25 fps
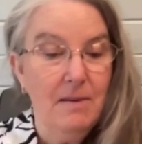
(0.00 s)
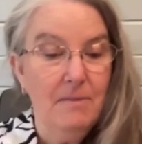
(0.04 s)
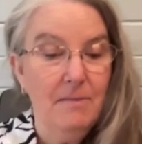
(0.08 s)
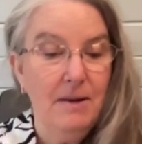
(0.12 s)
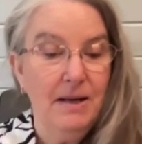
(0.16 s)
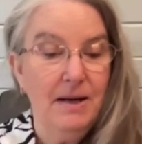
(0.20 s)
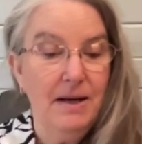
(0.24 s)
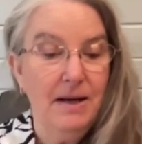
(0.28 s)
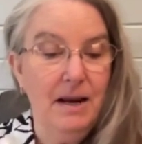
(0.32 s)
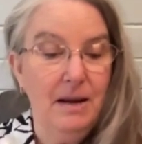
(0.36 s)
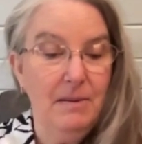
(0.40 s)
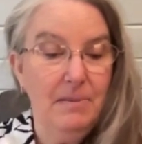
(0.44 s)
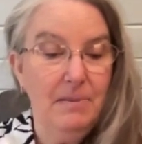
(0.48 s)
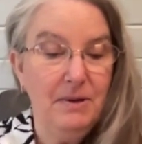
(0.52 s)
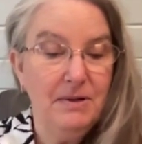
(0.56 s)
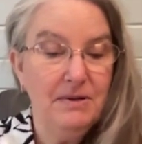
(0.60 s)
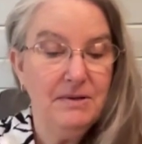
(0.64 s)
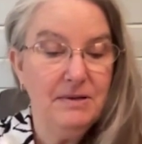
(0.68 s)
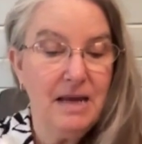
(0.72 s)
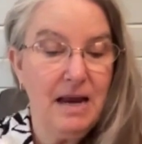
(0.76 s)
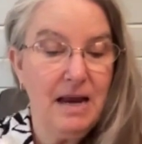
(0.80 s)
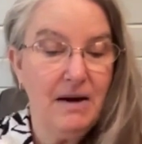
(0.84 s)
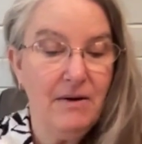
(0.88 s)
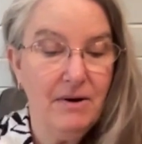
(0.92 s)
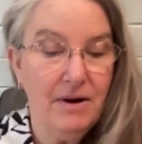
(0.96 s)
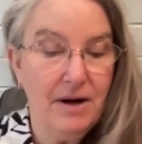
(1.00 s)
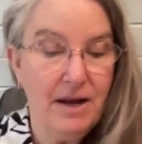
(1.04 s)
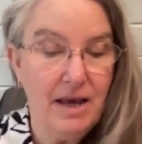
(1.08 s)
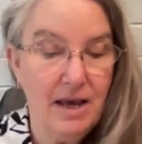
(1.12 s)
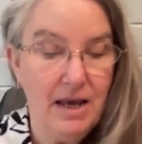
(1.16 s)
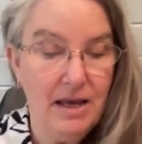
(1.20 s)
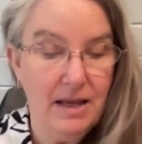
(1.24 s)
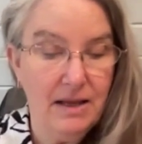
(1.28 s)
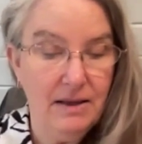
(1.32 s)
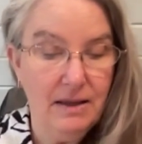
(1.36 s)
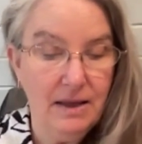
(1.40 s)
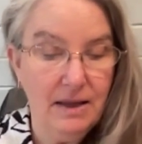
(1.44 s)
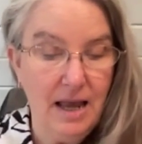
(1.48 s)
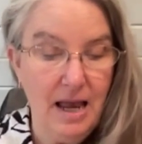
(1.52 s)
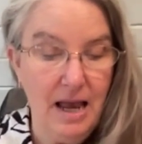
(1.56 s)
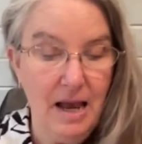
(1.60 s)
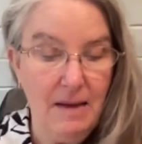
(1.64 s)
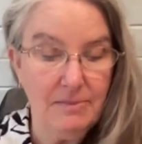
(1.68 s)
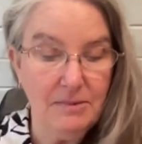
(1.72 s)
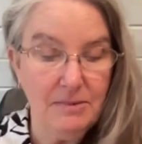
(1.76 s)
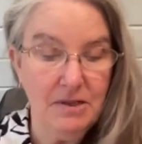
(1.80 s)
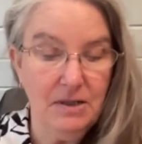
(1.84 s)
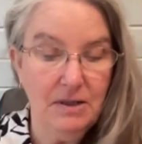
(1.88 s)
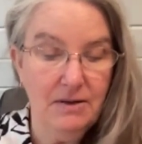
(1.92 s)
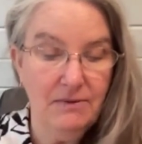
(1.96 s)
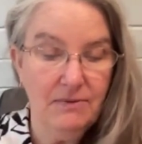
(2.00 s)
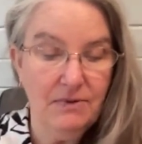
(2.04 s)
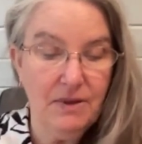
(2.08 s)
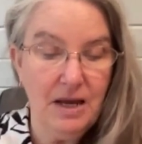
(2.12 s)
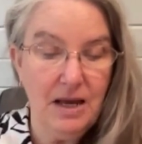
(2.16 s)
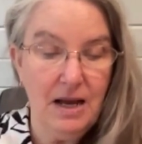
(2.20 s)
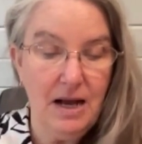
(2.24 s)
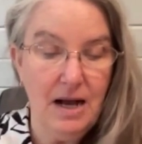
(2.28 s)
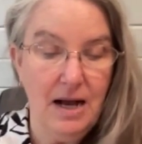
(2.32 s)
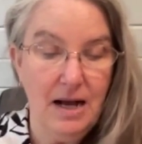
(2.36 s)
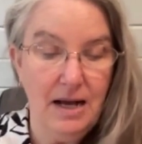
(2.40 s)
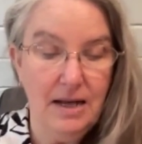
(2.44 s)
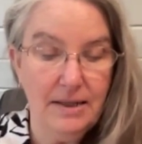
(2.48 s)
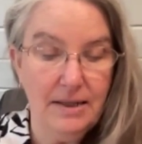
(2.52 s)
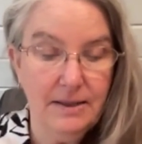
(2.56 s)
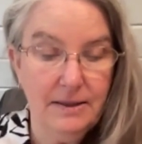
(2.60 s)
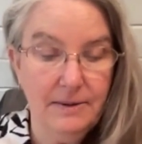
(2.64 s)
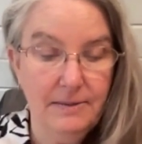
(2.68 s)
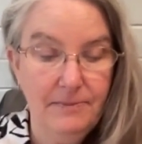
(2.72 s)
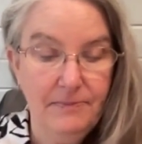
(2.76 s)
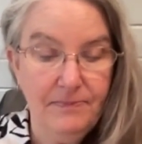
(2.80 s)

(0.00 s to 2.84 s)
But Nebuzaradan, the captain of the guard,